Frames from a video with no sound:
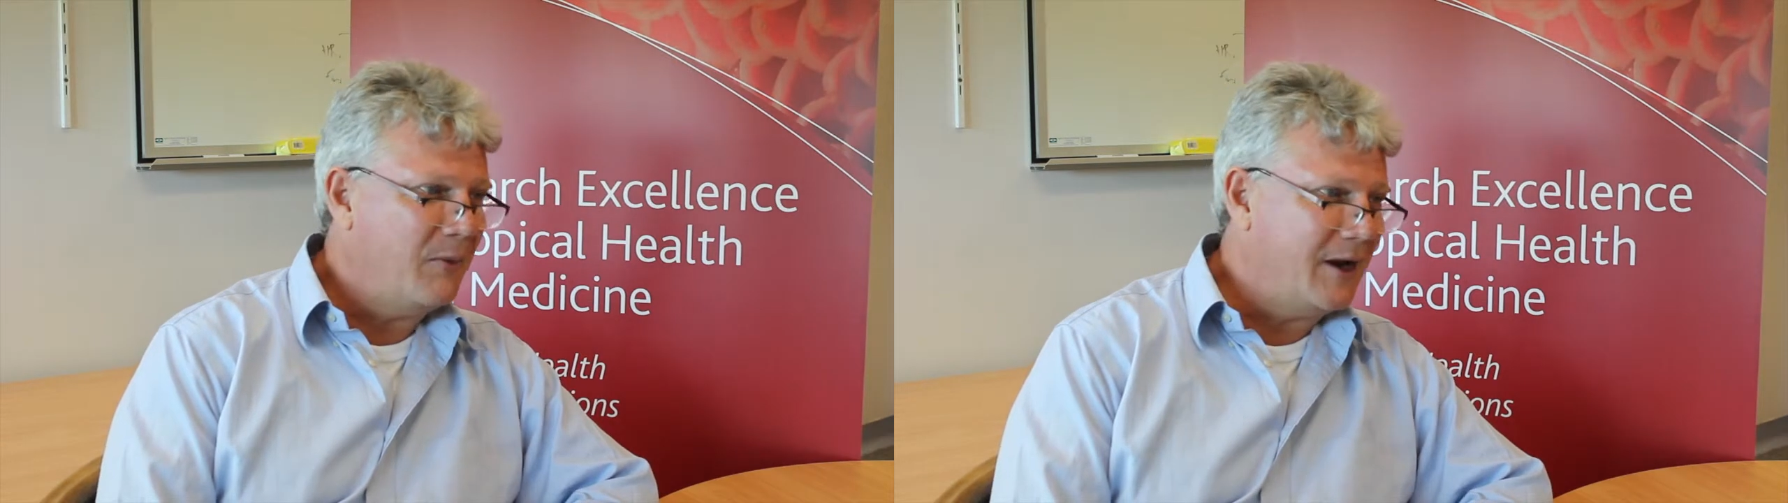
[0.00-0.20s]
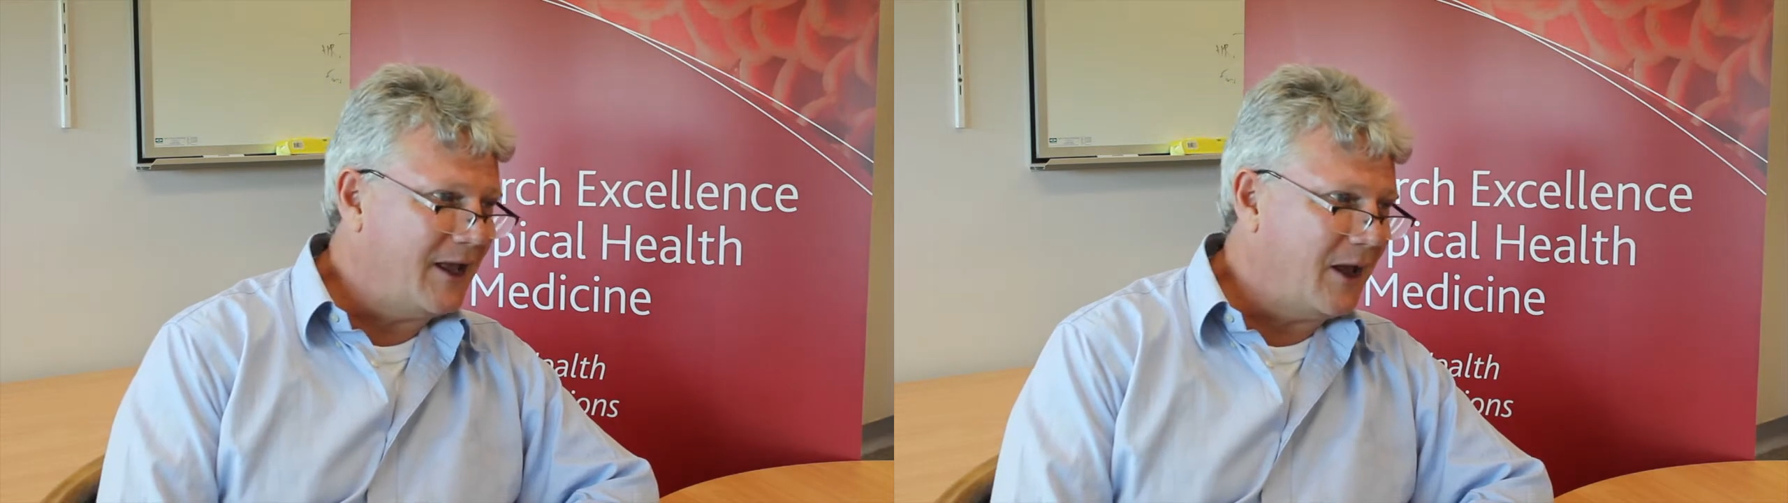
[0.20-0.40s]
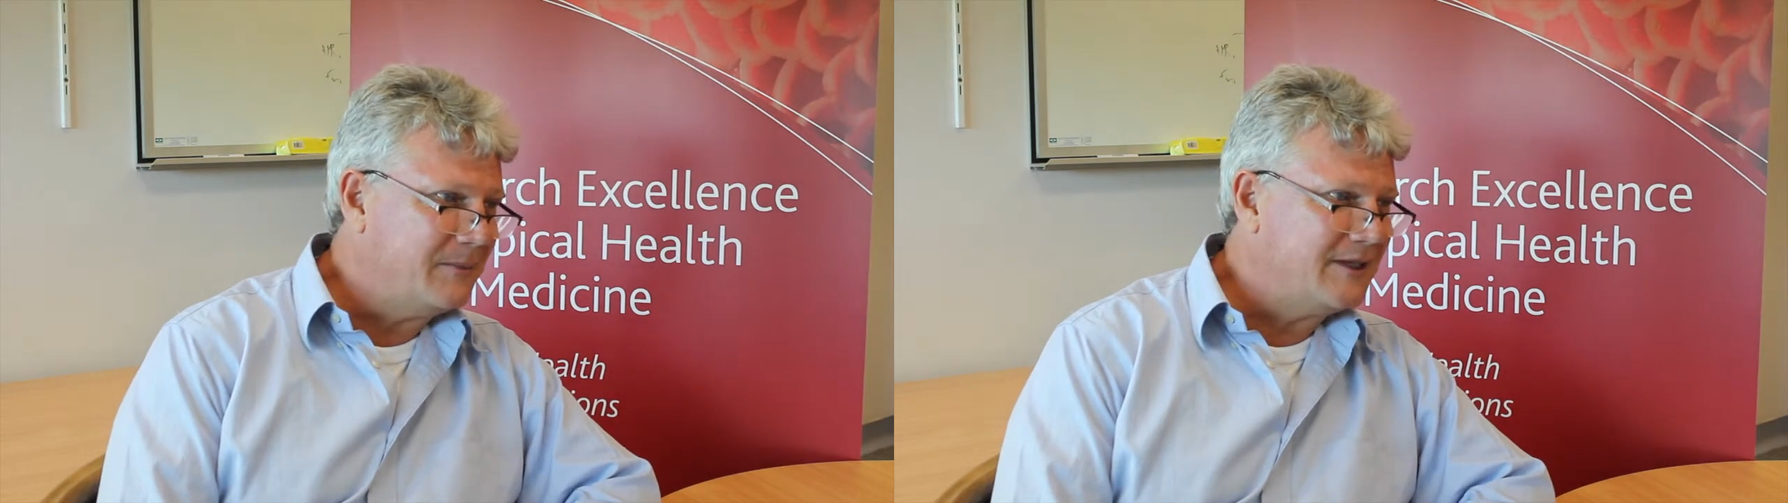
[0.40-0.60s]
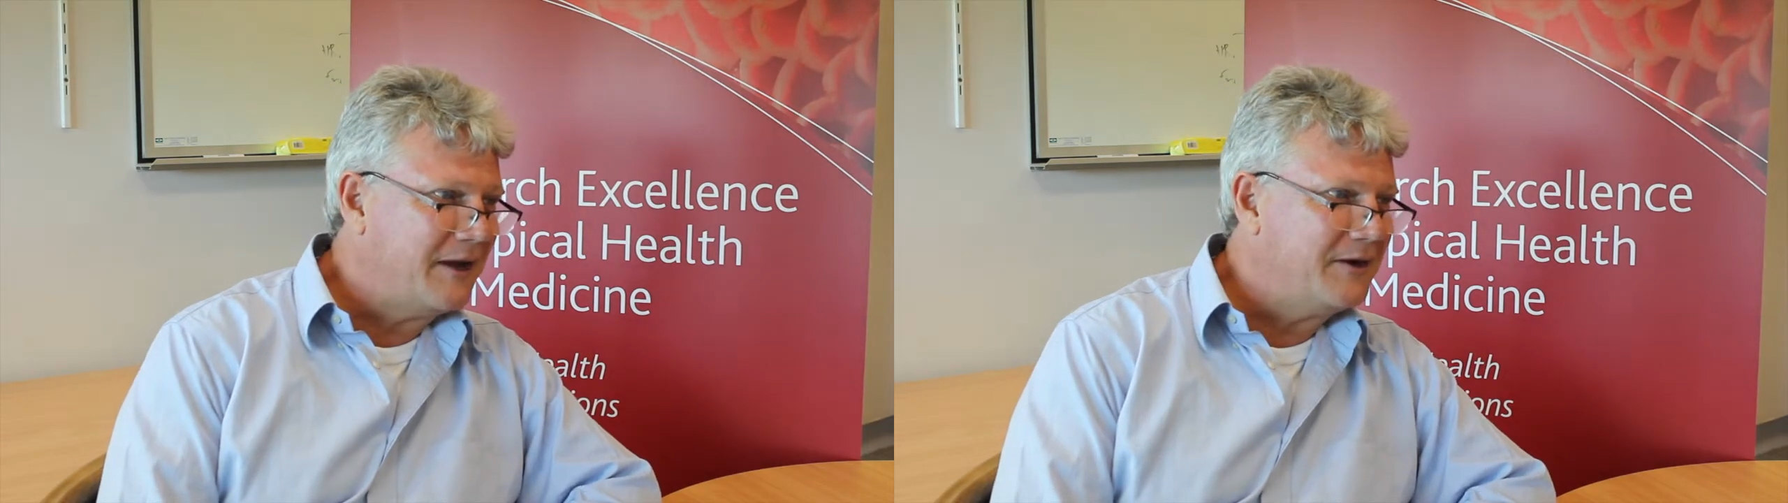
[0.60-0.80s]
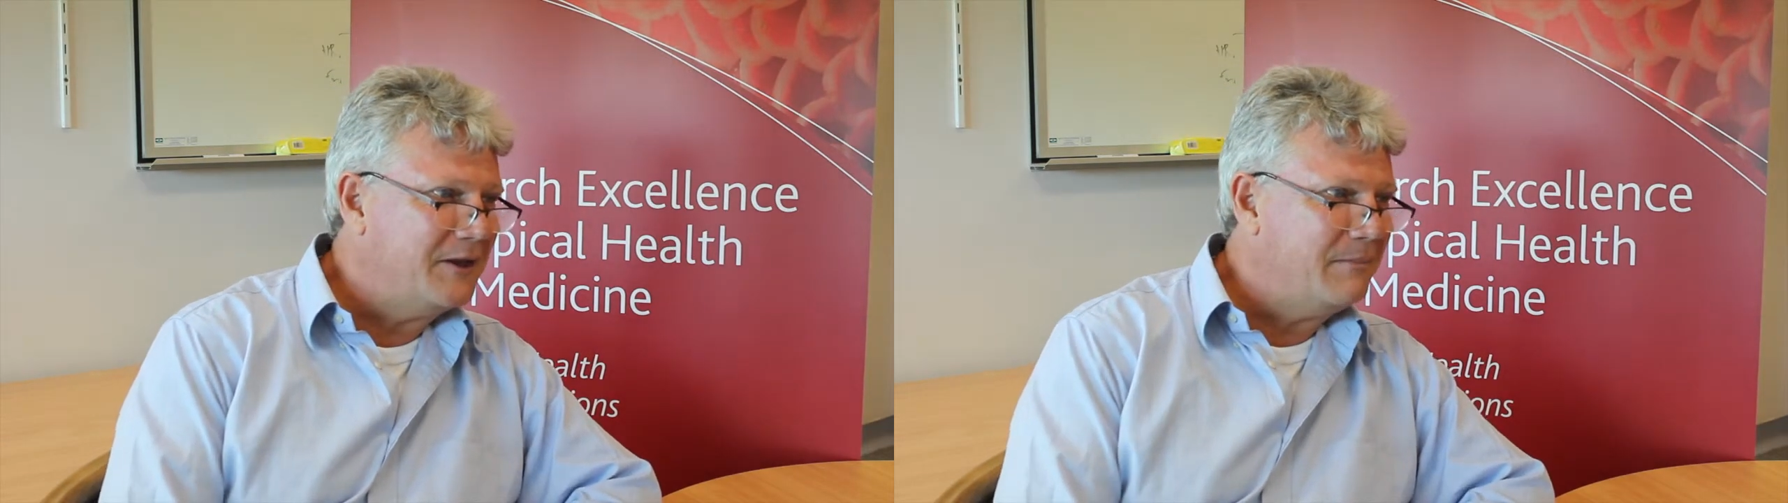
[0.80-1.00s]
When it comes
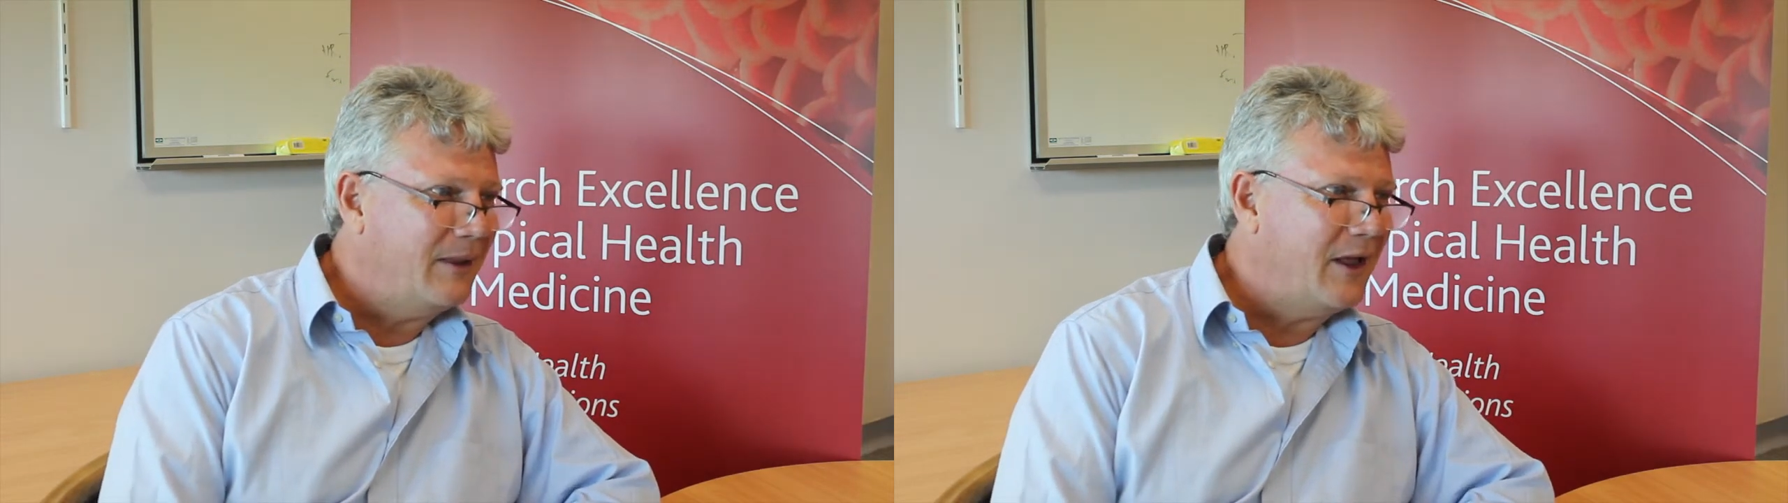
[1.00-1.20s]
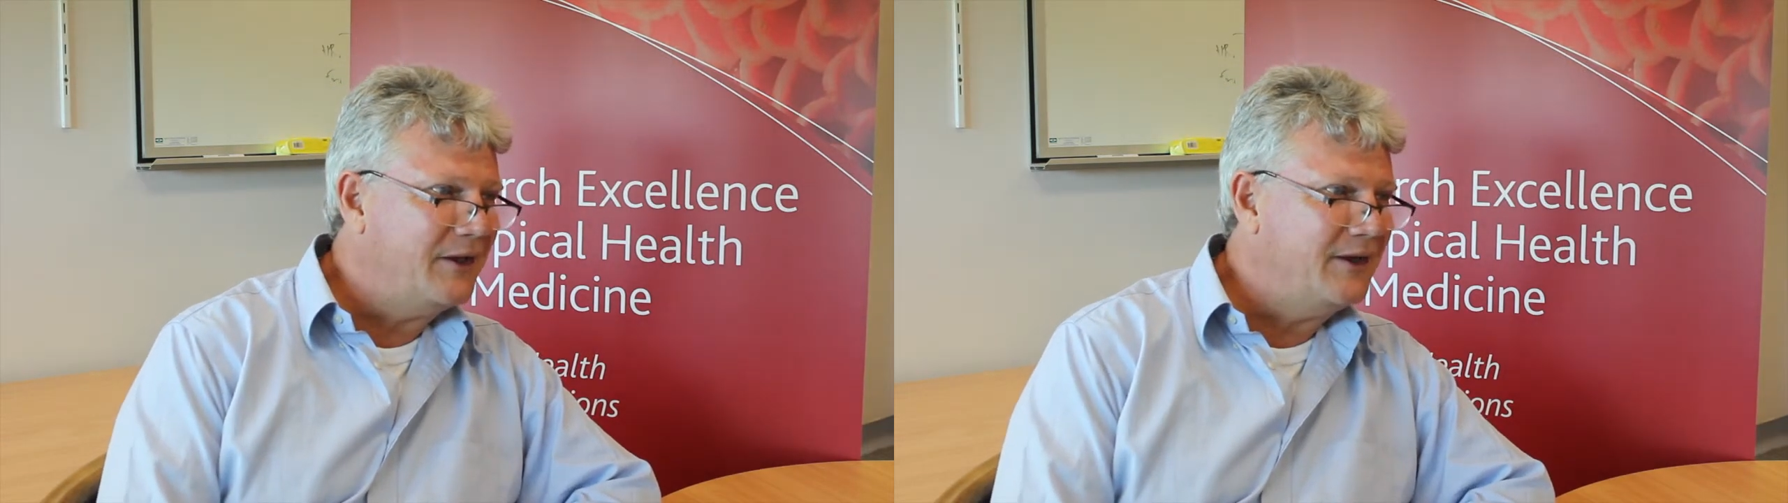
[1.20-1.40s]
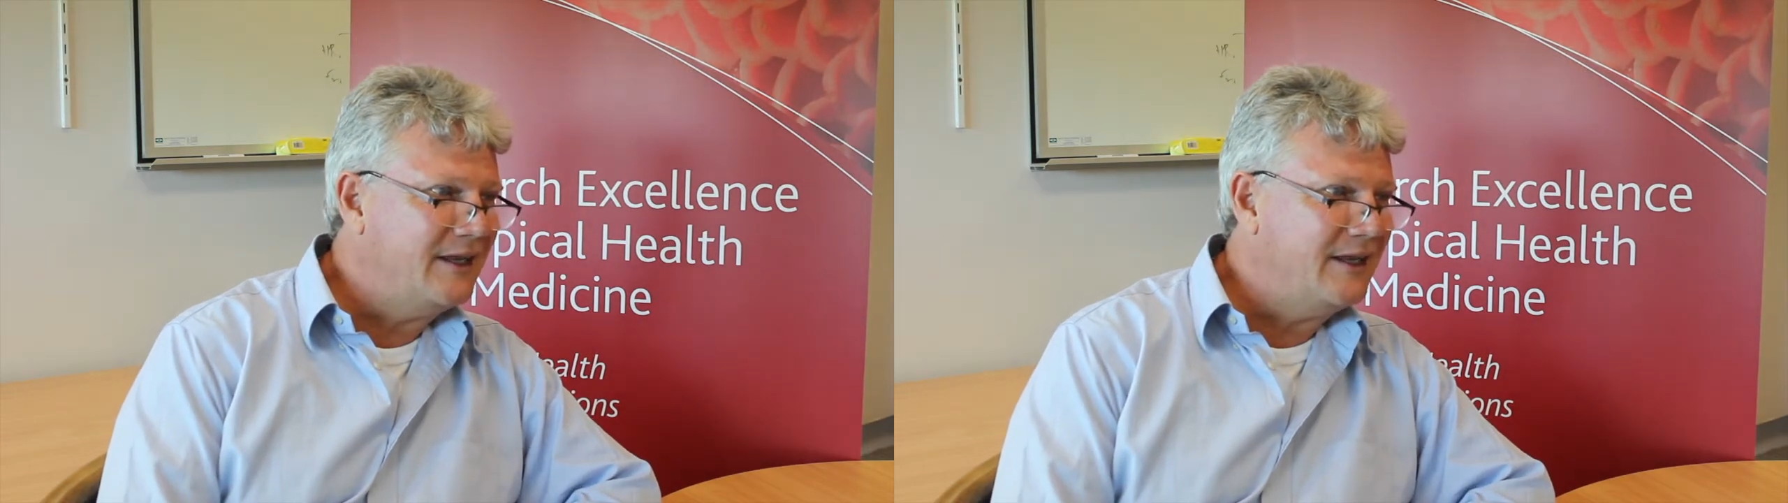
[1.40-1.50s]
out in the blood,